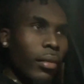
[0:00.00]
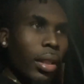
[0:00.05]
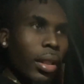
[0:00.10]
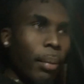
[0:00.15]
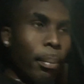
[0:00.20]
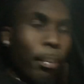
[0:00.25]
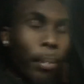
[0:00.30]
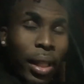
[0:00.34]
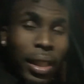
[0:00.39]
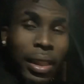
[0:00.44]

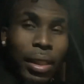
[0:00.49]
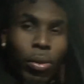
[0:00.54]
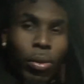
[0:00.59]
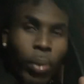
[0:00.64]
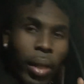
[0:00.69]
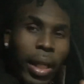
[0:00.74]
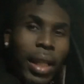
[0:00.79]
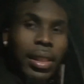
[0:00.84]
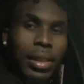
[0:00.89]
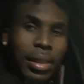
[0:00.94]

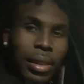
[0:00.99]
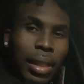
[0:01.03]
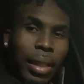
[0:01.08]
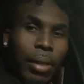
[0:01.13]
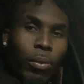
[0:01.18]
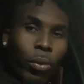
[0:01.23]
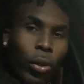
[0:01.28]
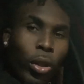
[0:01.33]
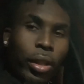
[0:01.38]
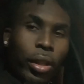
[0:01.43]
money-wise, like,
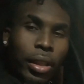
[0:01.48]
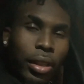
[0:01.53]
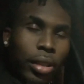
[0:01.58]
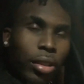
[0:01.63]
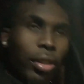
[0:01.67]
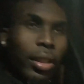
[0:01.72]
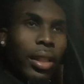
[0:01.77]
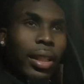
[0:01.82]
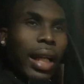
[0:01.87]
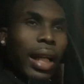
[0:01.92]
working
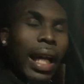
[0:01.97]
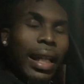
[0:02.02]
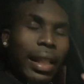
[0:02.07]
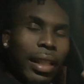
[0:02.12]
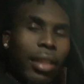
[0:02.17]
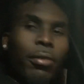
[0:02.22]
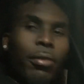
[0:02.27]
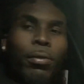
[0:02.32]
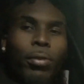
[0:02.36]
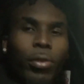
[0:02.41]
on that, I
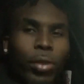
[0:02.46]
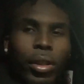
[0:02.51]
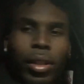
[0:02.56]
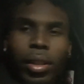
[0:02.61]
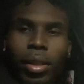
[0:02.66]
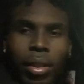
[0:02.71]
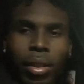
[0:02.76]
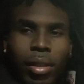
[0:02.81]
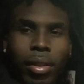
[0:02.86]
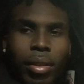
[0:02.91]
can afford
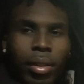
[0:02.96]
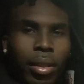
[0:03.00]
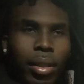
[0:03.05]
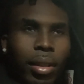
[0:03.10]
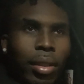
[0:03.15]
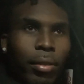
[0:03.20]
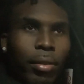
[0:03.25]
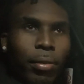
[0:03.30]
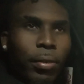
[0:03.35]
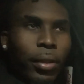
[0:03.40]

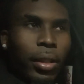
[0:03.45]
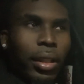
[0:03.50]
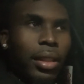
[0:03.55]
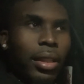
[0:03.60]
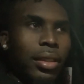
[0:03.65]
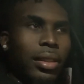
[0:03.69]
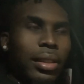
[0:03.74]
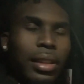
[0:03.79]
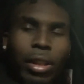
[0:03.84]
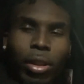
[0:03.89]
a
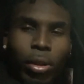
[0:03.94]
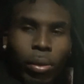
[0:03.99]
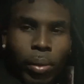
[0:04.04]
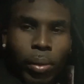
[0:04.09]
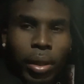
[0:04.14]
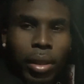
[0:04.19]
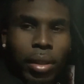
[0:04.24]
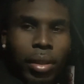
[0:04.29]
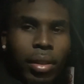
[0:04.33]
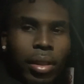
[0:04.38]
fucking
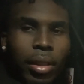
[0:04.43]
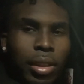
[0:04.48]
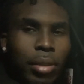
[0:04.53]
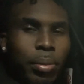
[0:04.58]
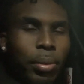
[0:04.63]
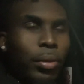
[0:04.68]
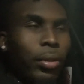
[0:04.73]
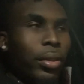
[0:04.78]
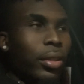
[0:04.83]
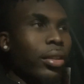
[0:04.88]
Z01, let's
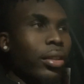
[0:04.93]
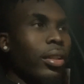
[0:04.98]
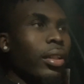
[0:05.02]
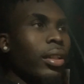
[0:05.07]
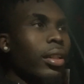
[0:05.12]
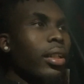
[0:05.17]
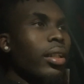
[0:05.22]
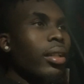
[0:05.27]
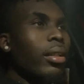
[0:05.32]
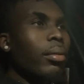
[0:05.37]
be real.
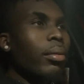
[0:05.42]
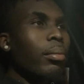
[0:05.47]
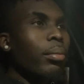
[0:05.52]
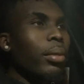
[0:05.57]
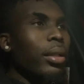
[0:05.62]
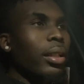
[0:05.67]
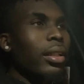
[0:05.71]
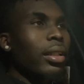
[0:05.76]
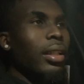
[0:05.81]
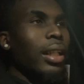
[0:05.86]

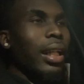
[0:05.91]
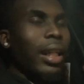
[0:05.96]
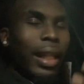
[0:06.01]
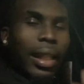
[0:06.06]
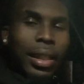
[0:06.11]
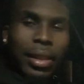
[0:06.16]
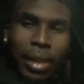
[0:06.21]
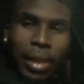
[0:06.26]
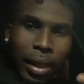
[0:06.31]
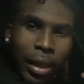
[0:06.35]
But I got
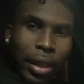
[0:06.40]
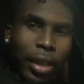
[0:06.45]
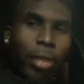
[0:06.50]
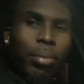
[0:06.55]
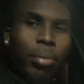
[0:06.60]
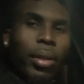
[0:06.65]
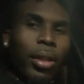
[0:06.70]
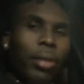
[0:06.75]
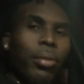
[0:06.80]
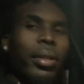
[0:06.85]
to take care of
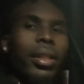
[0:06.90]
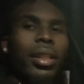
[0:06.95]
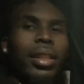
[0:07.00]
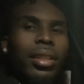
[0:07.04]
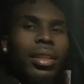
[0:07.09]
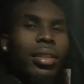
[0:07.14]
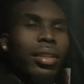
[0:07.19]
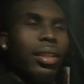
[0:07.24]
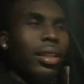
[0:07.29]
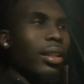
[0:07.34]
my
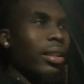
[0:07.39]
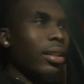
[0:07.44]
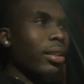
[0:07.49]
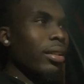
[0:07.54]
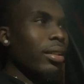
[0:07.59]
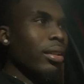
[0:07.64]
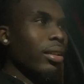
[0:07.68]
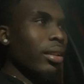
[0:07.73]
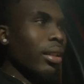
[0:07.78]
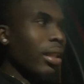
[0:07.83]
credit,
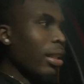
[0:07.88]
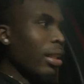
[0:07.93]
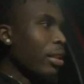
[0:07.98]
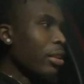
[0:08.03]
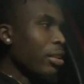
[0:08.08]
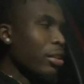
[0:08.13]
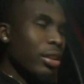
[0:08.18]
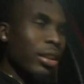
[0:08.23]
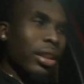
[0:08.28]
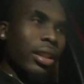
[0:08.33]
and I
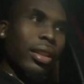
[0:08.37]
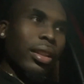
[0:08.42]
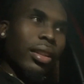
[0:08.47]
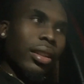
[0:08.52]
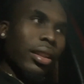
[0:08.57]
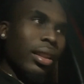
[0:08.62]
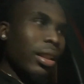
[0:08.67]
let shit